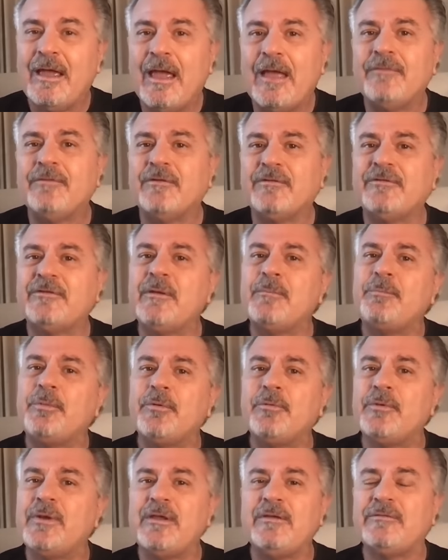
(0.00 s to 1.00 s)
And the
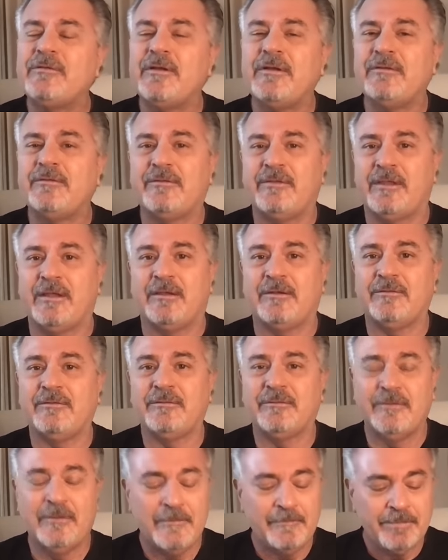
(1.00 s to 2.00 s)
simple reason is
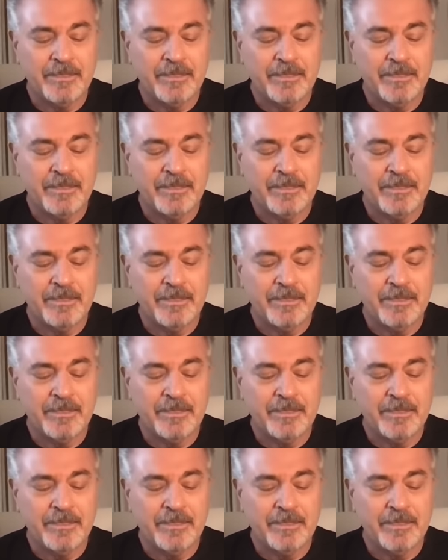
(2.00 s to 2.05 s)
this.